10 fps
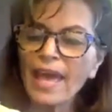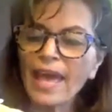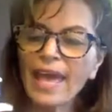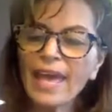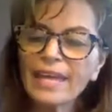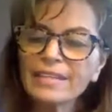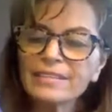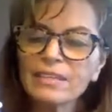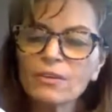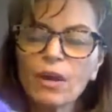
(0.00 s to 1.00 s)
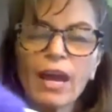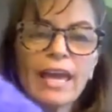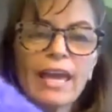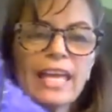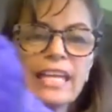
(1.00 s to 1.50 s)
And
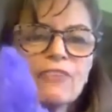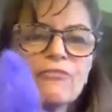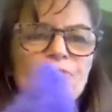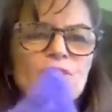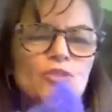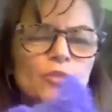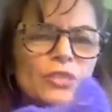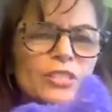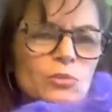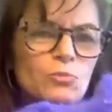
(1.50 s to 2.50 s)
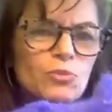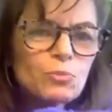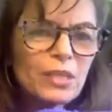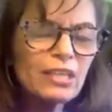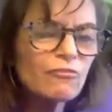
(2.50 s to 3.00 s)
if a student is
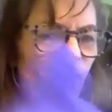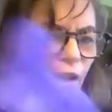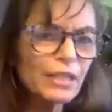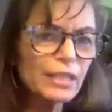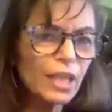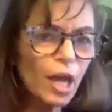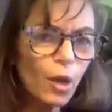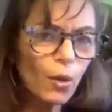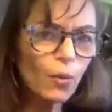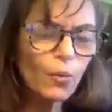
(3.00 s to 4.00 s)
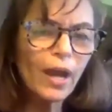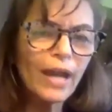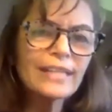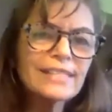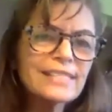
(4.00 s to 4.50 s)
speaking very low, I
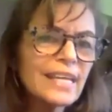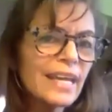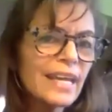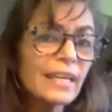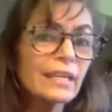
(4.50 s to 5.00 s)
can say,